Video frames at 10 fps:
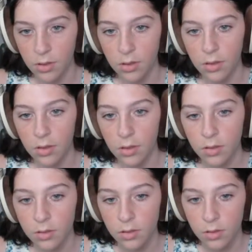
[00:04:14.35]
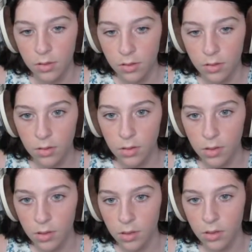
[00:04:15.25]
(no one is talking)